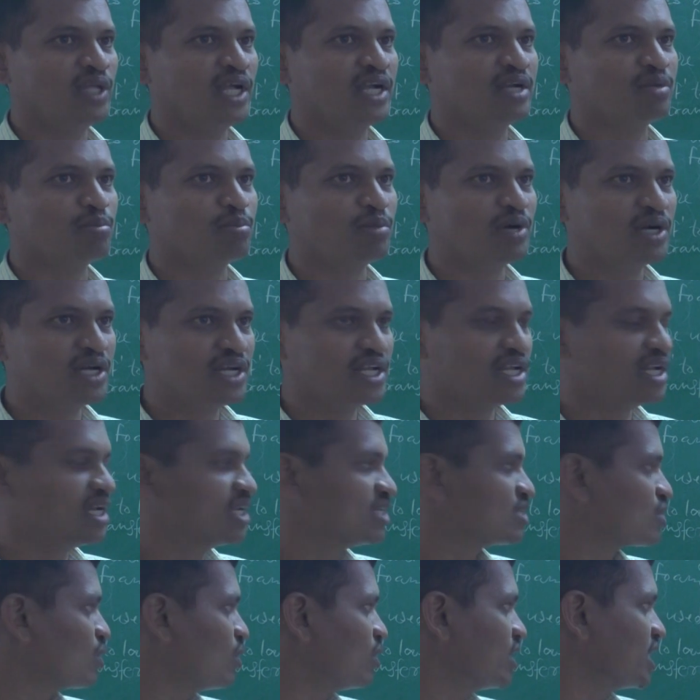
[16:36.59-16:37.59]
that material
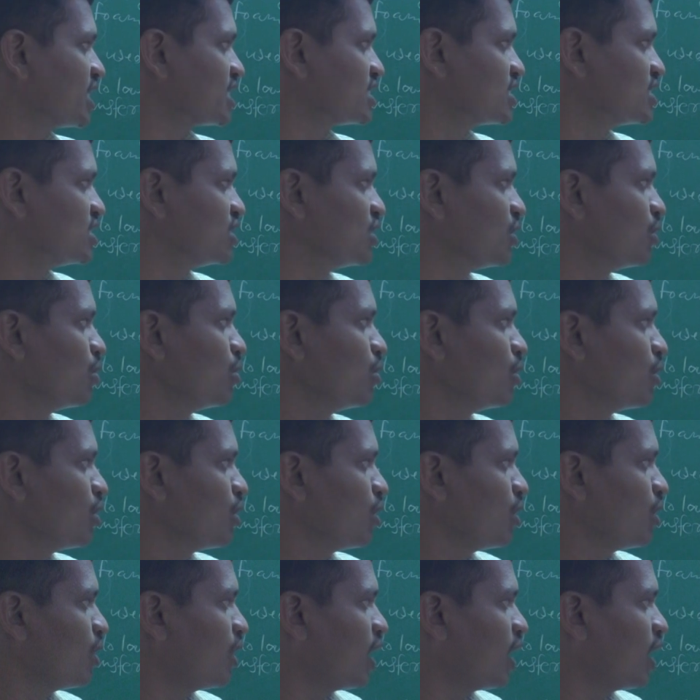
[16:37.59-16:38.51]
is called as dough,